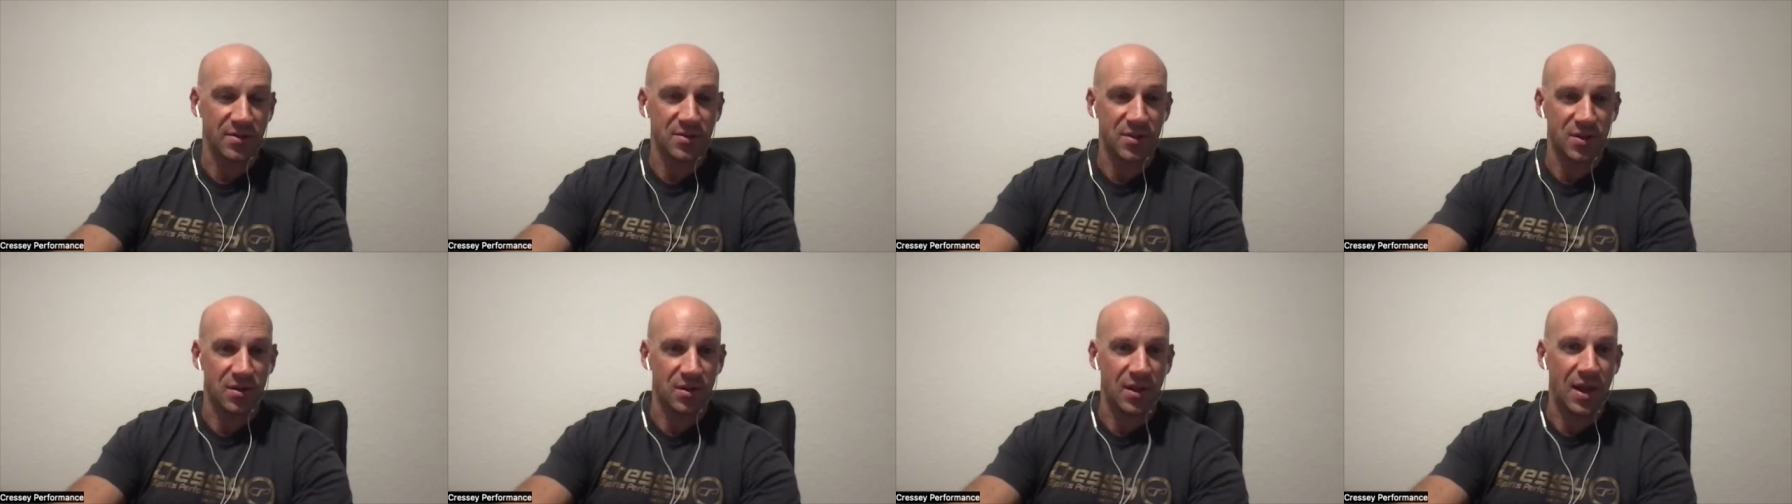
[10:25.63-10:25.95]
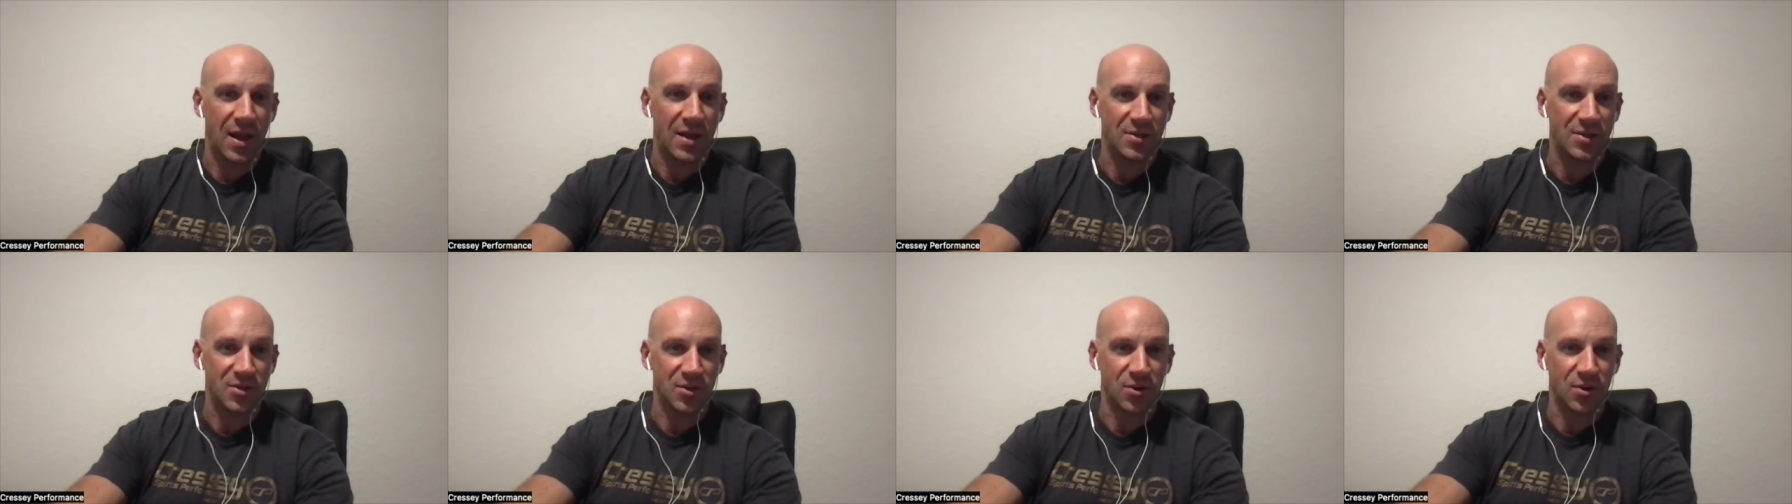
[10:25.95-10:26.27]
So your
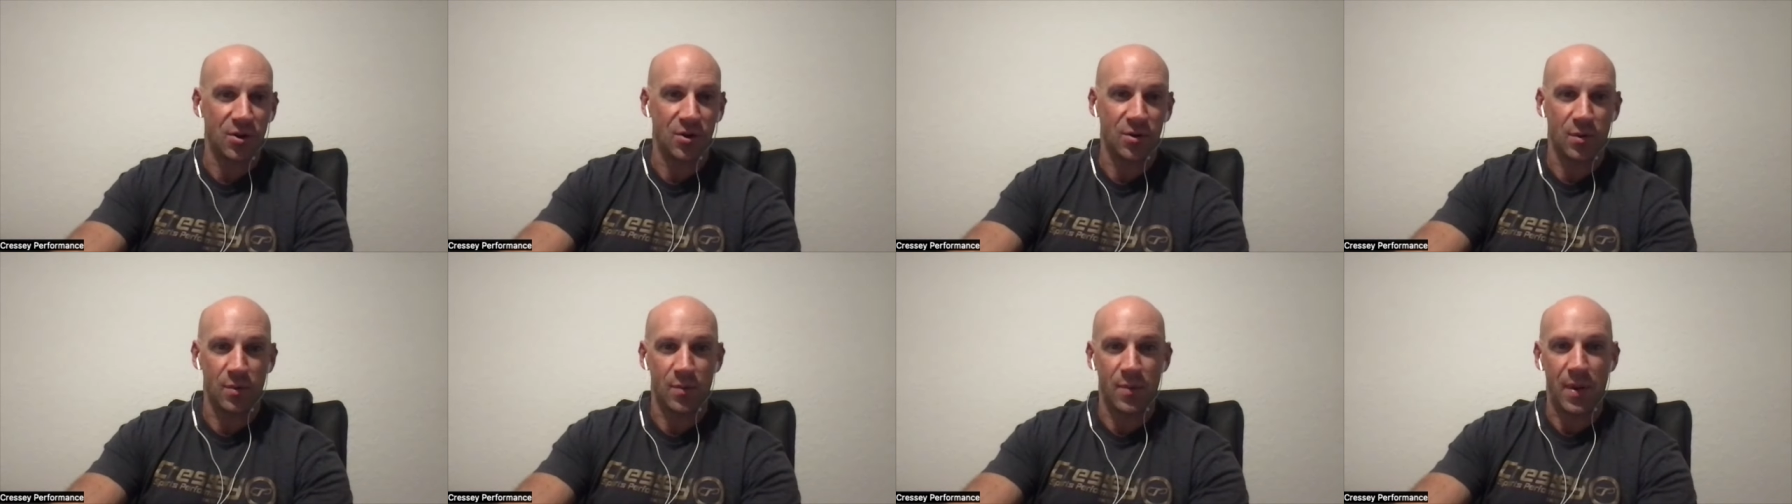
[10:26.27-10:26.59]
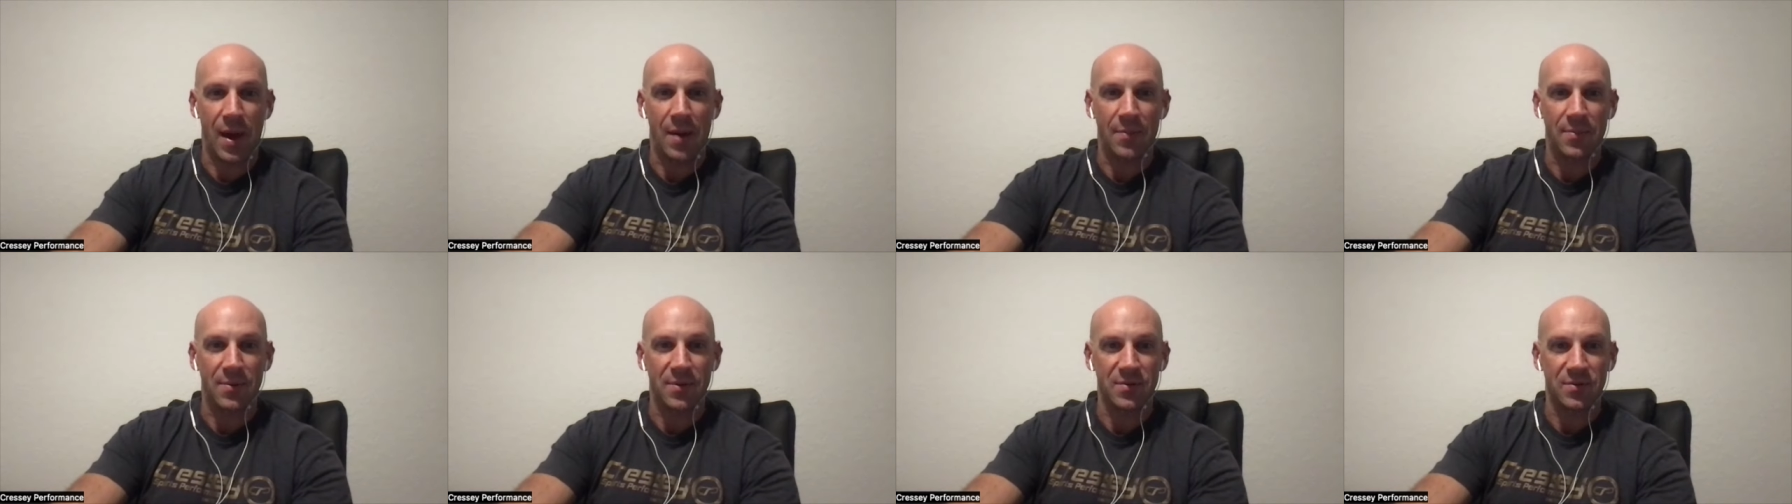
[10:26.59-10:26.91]
last year at Oklahoma
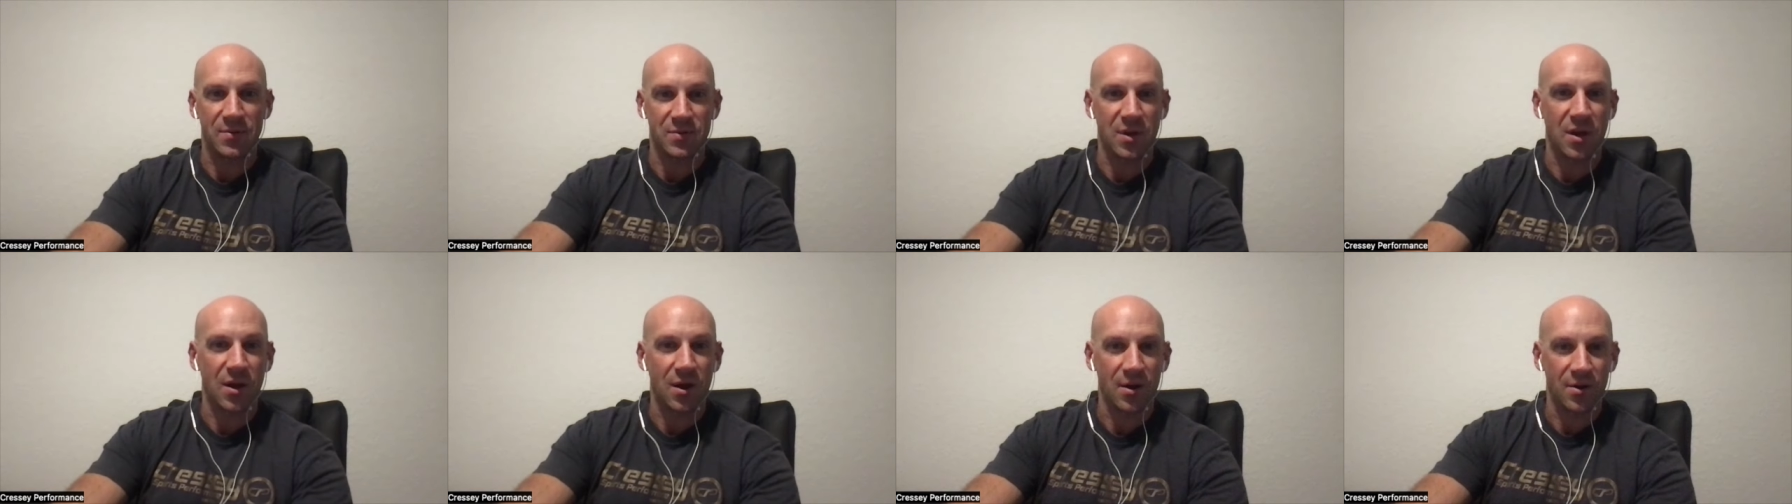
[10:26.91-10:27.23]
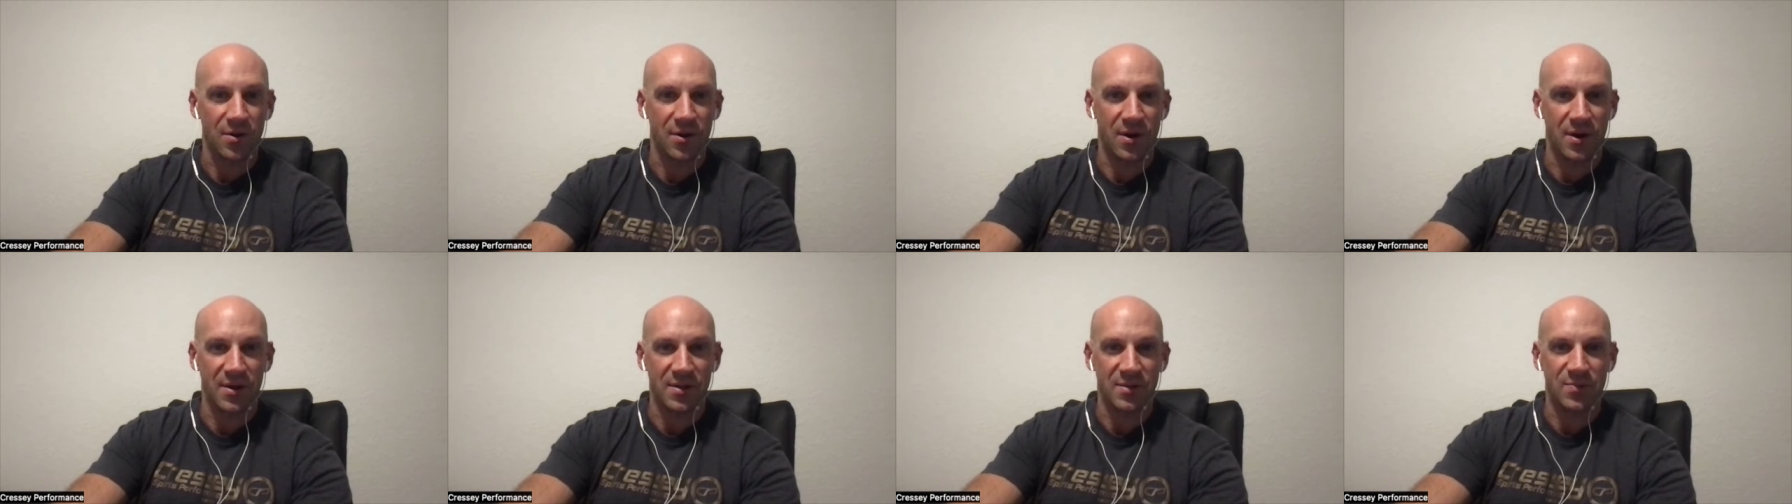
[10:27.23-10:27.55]
Baptist was
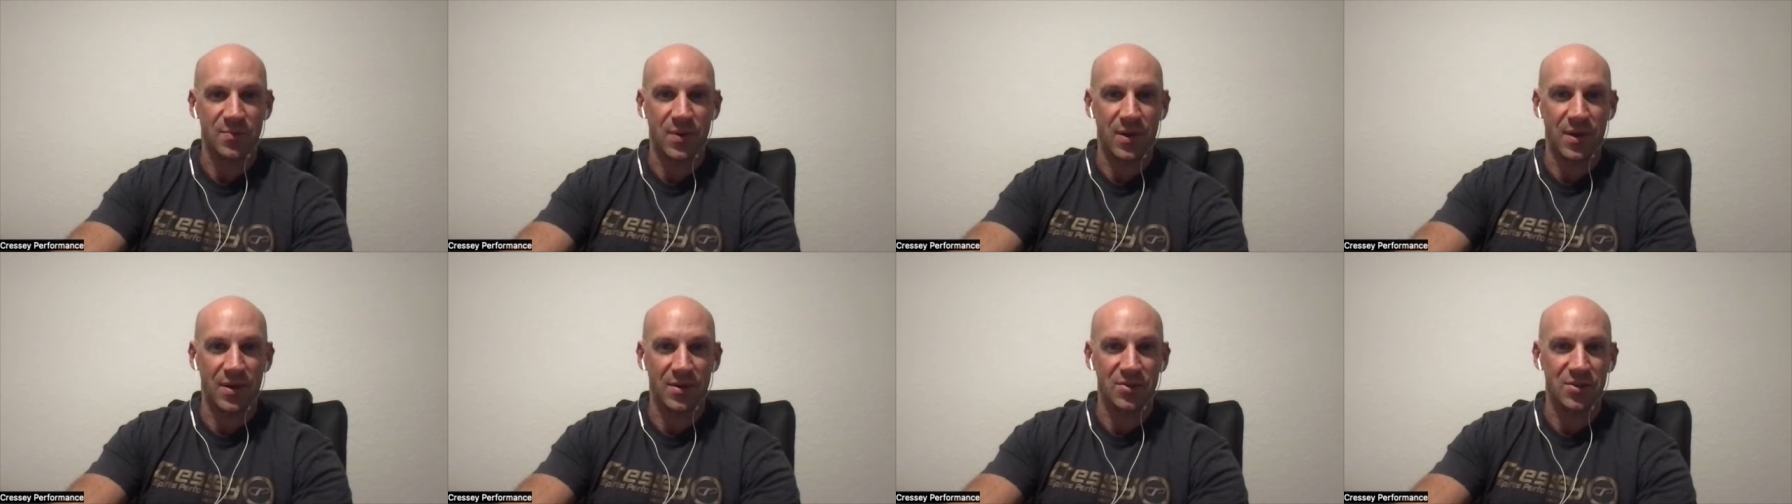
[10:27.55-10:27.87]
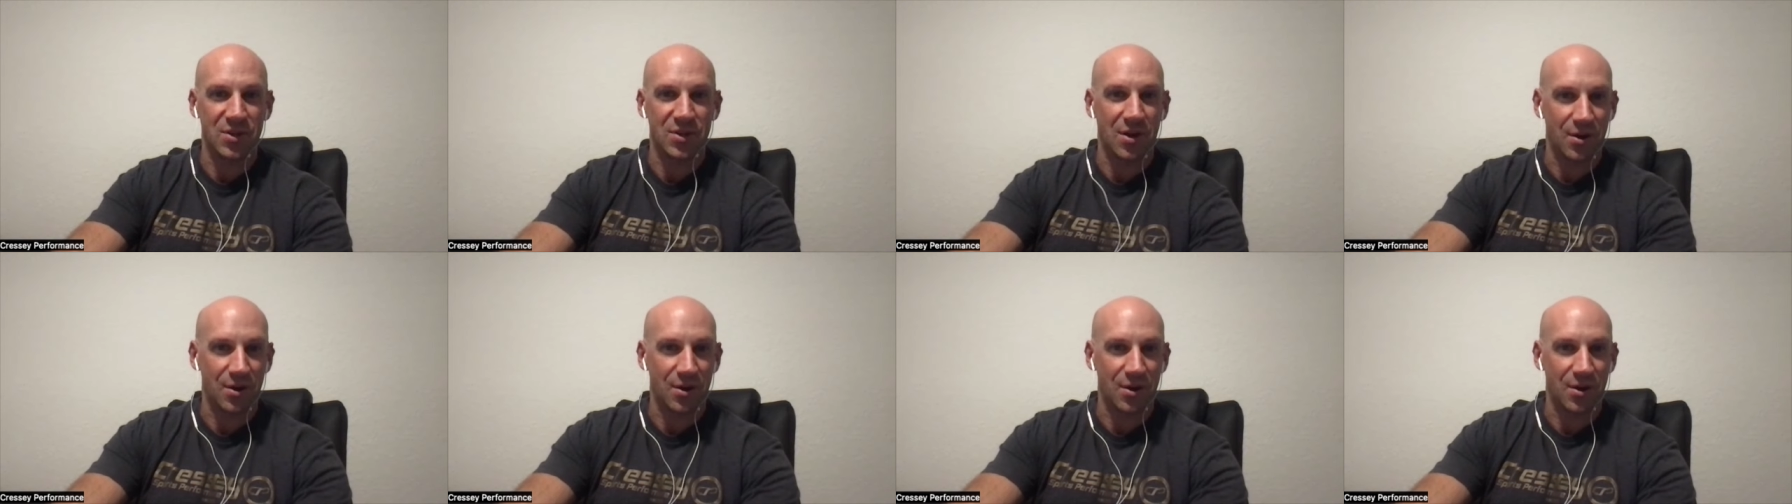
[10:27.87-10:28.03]
100 innings pitched,